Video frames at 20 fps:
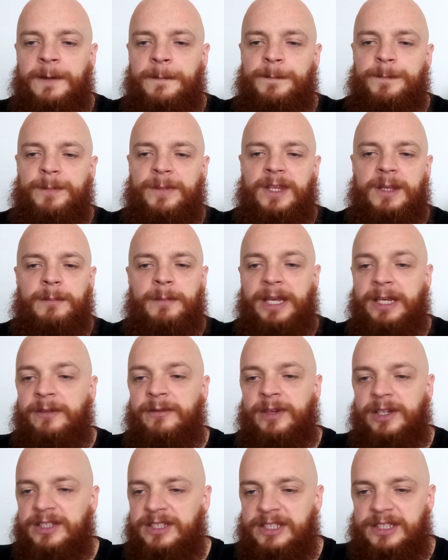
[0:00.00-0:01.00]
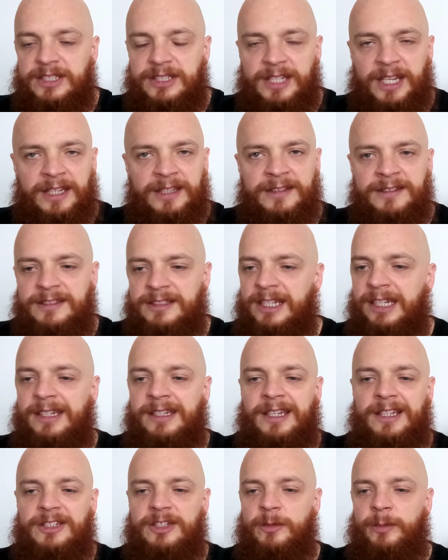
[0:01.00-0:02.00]
Meng versus Sting, Sting
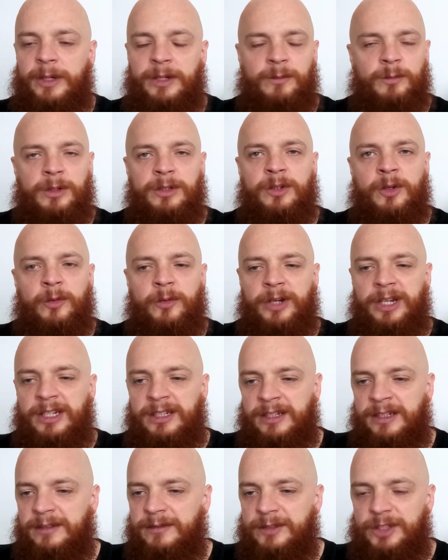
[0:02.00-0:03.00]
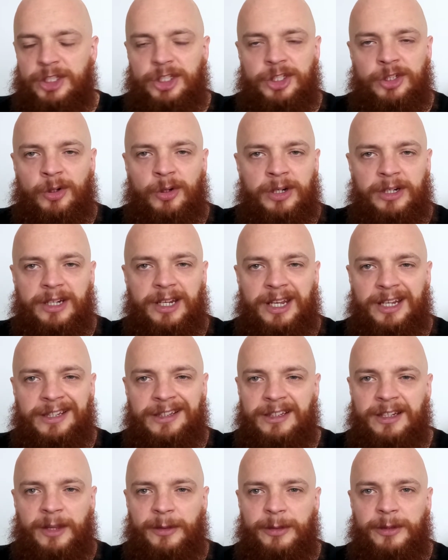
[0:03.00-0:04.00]
gets the win, we're not rating it, short and
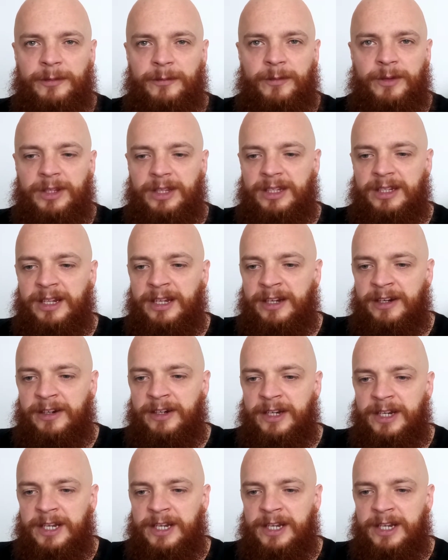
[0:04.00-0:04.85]
nothing really there.